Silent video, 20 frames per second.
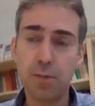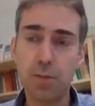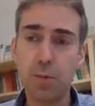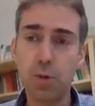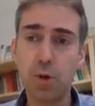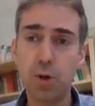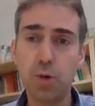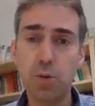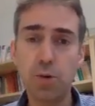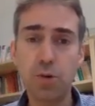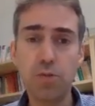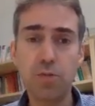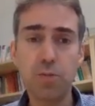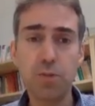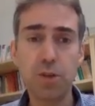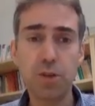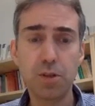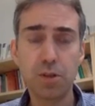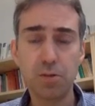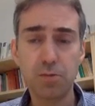work we've
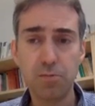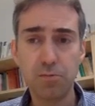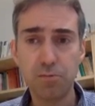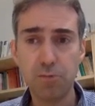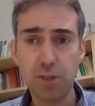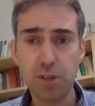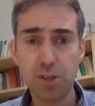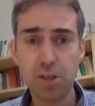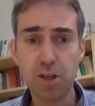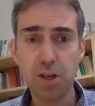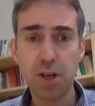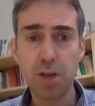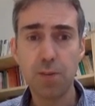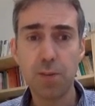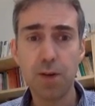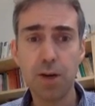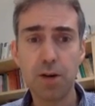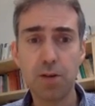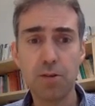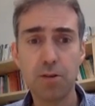been doing recently
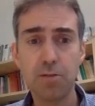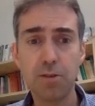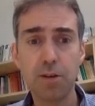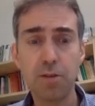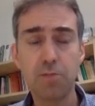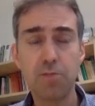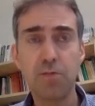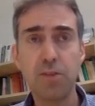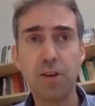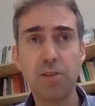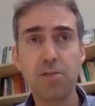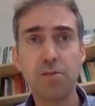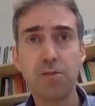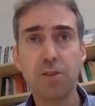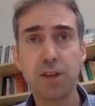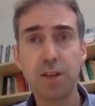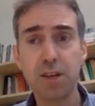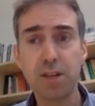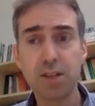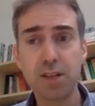around
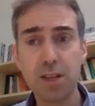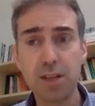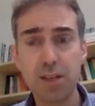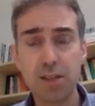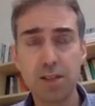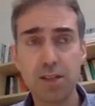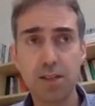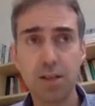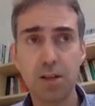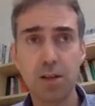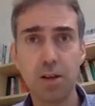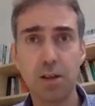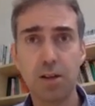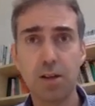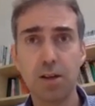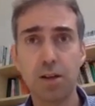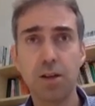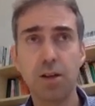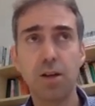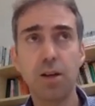verifying identity
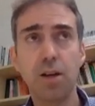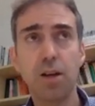online,